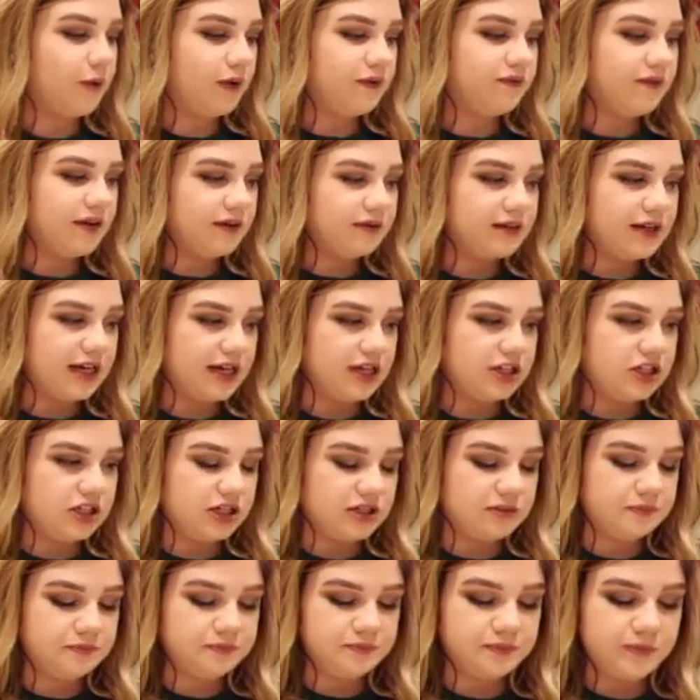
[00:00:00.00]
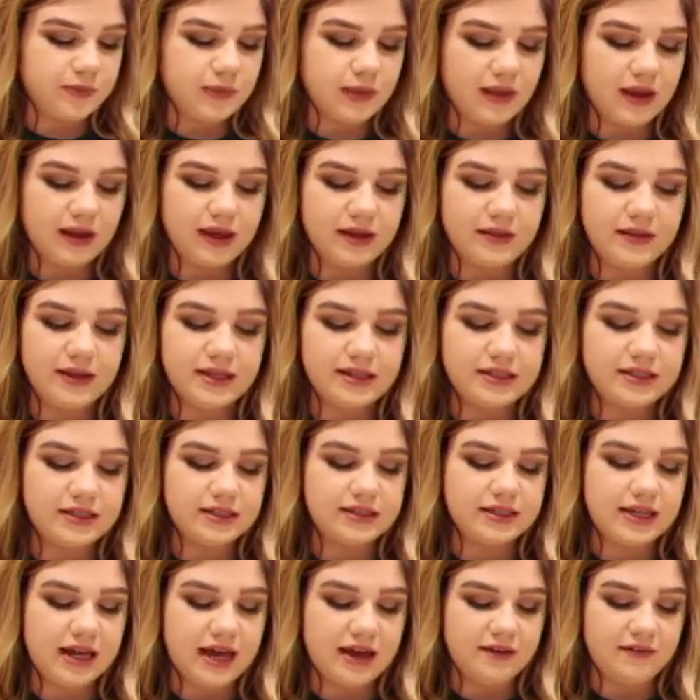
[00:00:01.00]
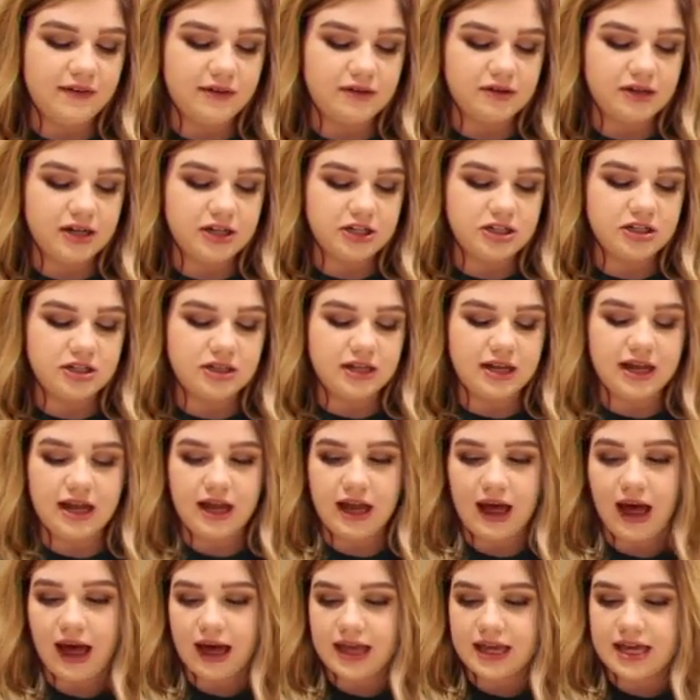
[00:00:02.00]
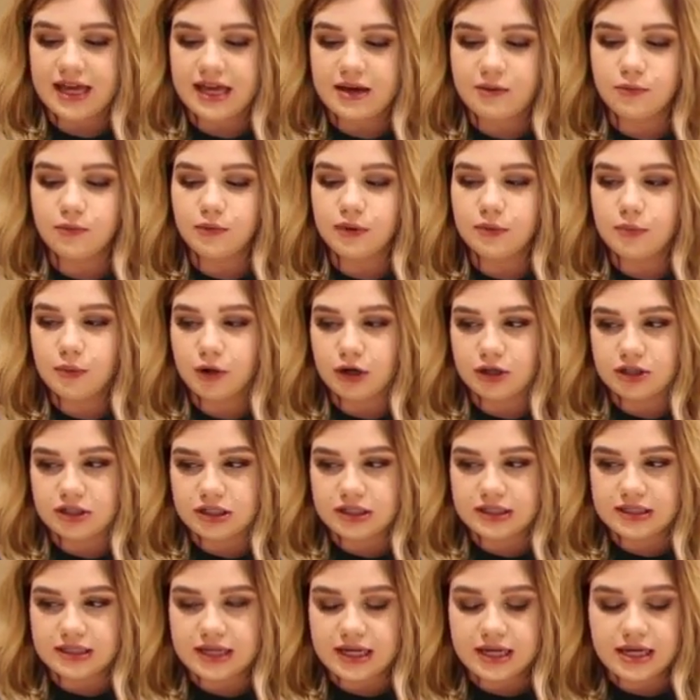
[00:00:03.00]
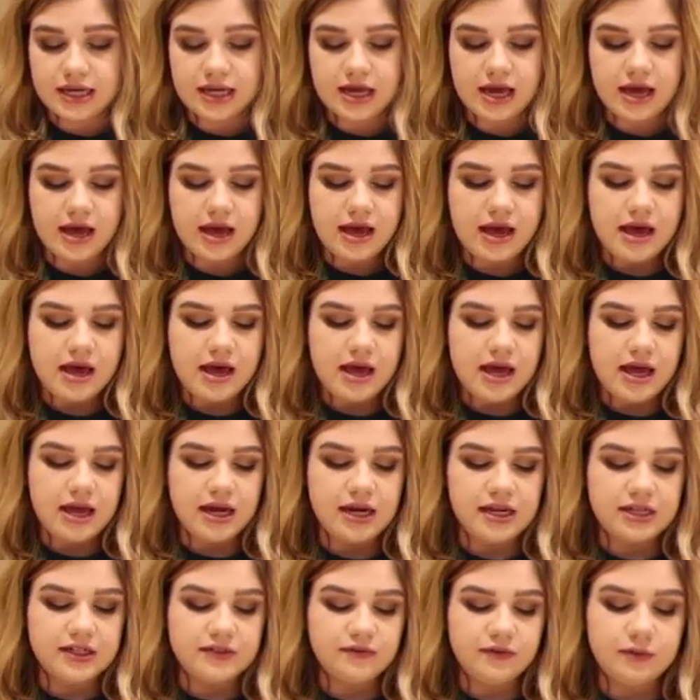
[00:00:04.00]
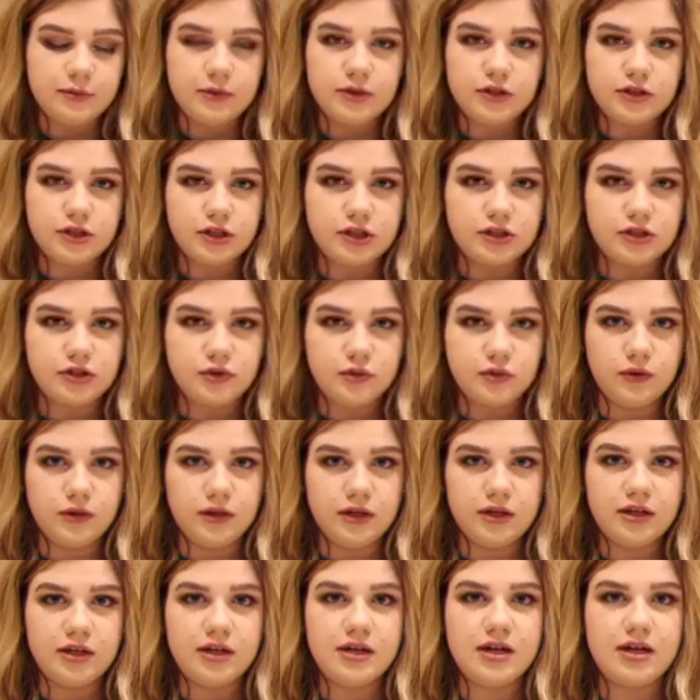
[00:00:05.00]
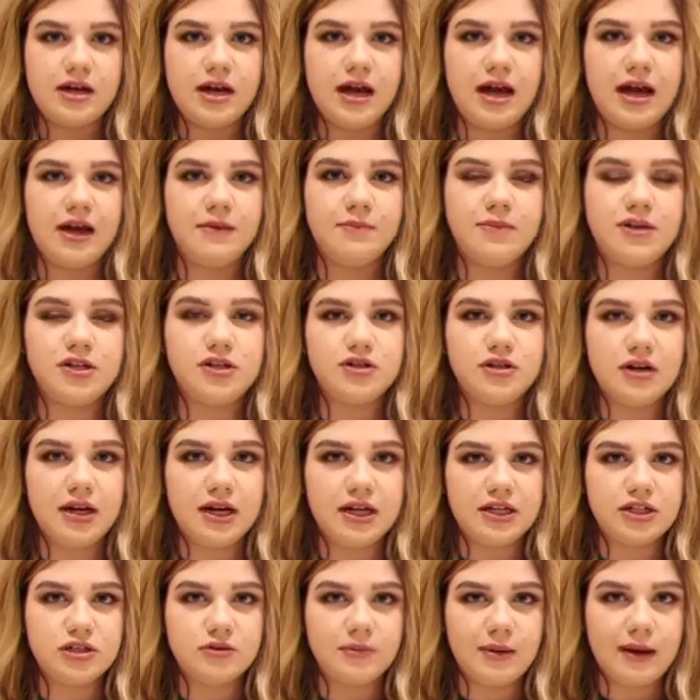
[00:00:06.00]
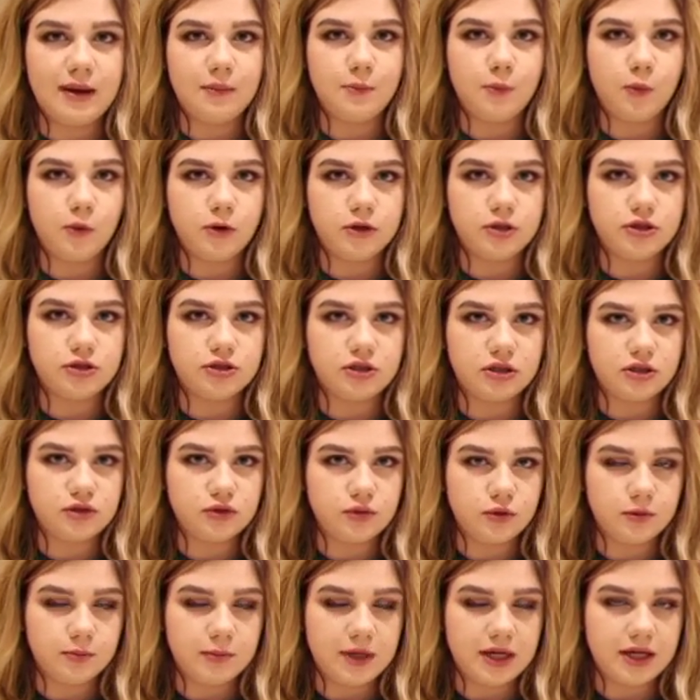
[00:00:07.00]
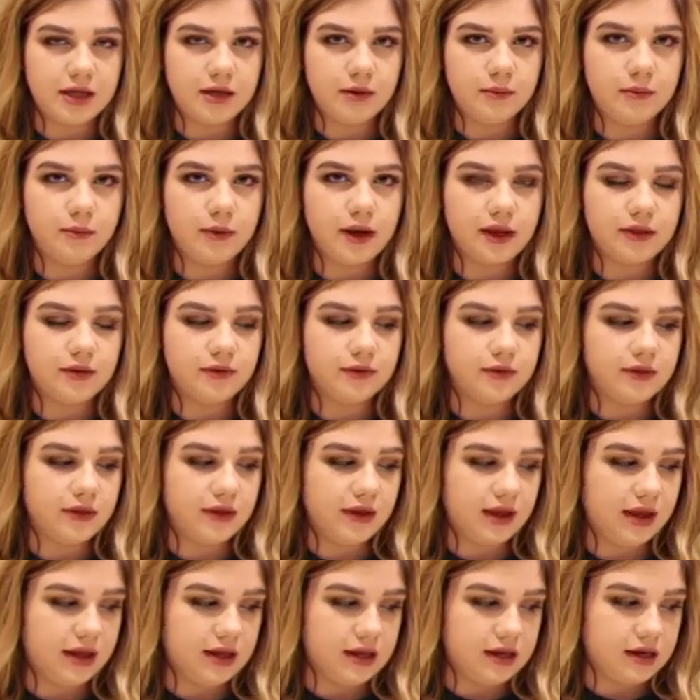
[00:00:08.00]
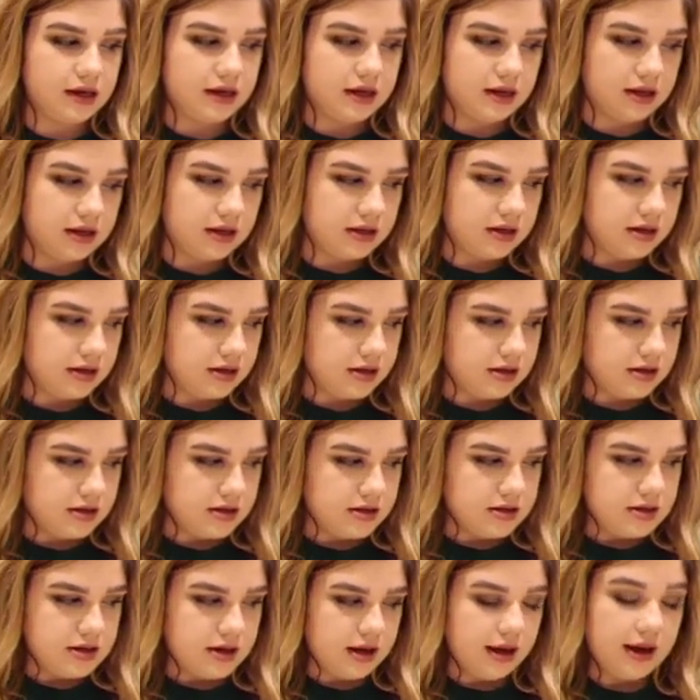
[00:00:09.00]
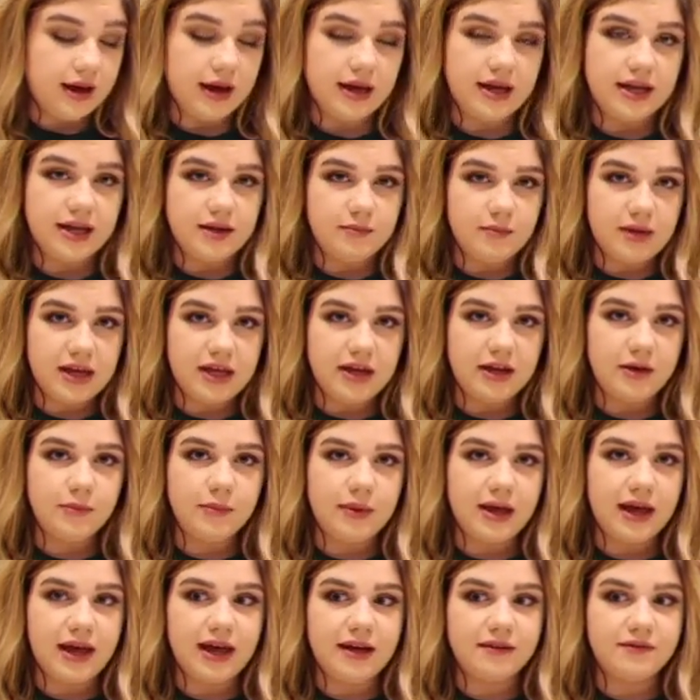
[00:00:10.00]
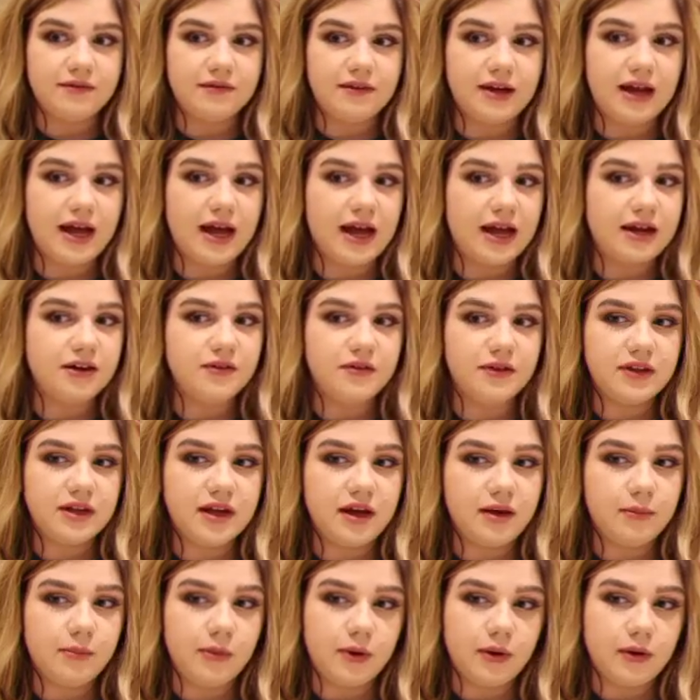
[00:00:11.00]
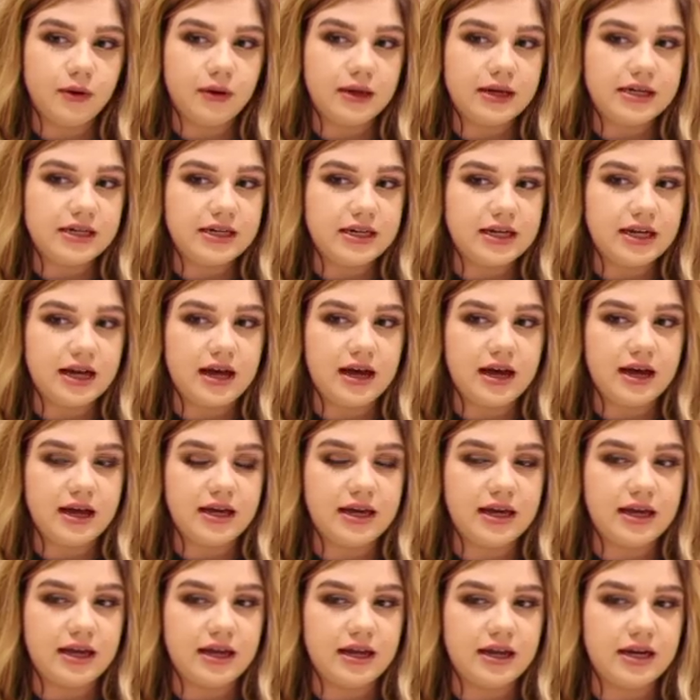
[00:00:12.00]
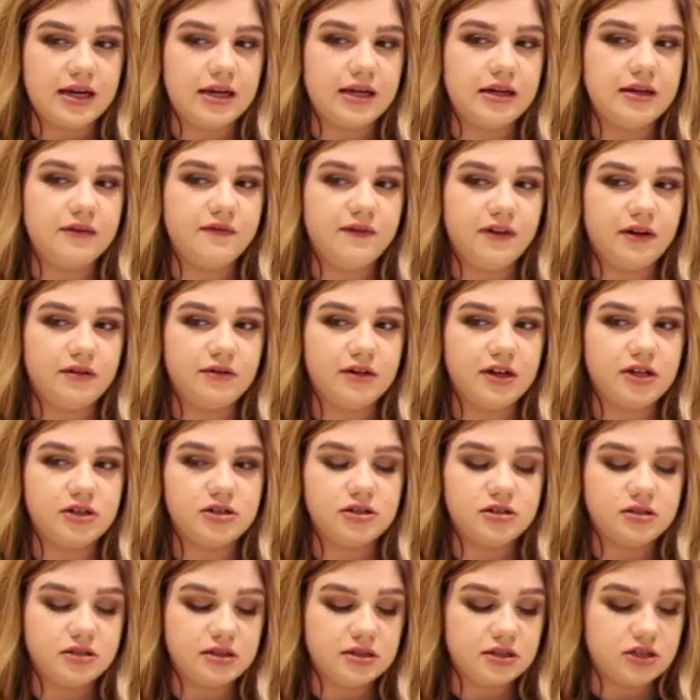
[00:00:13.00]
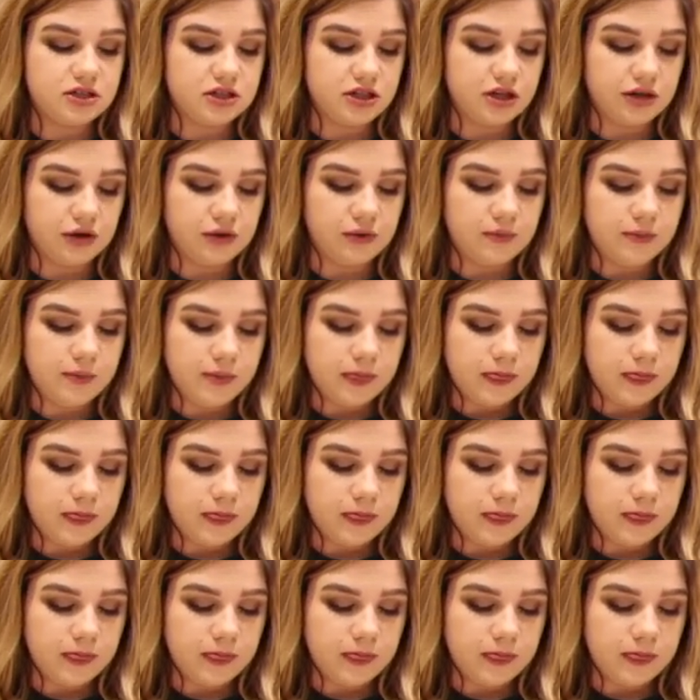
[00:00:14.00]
one foundation. This is a foundation that I keep repurchasing. It is from the drugstore. I've been trying to buy more drugstore makeup rather than high-end makeup. I don't think I bought any high-end foundations this year,